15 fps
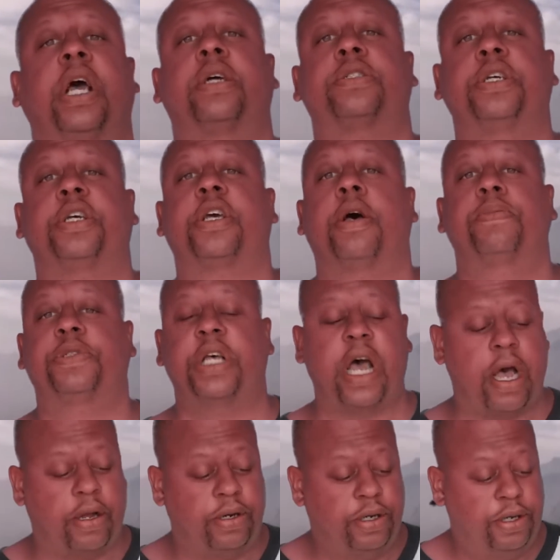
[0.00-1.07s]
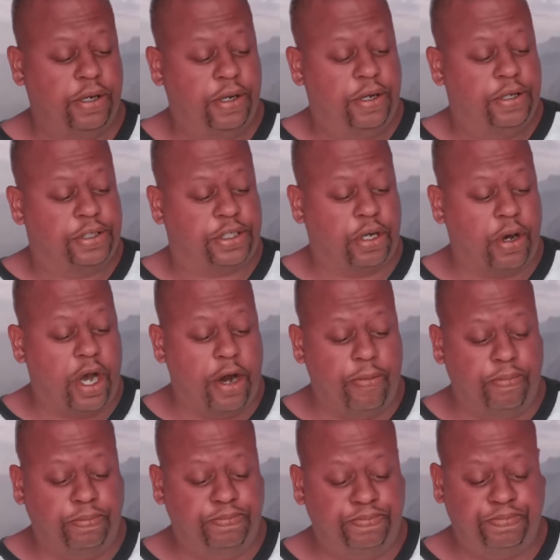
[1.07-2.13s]
actually comes out. So,
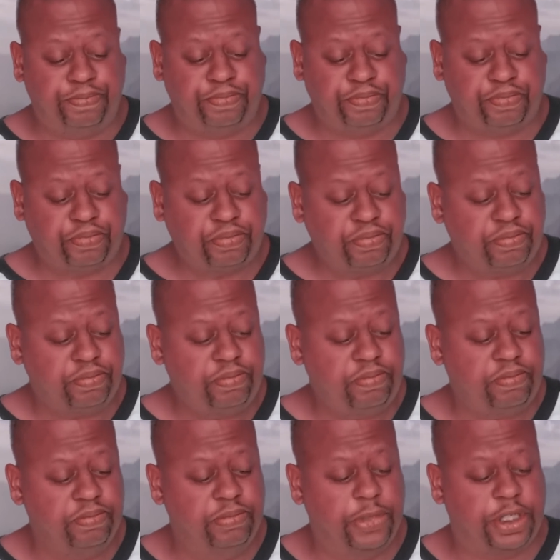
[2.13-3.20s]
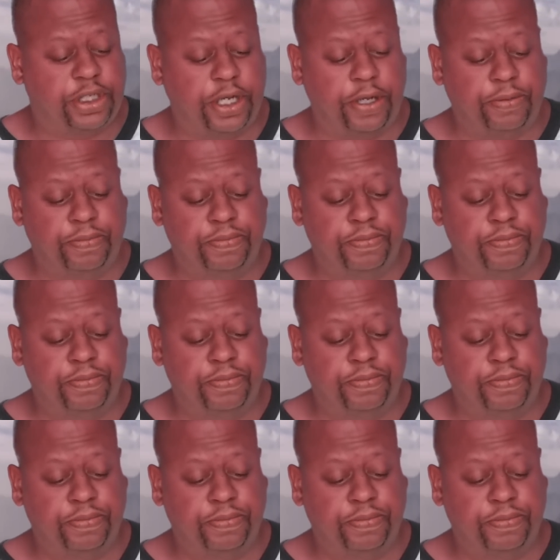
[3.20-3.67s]
um, let's see.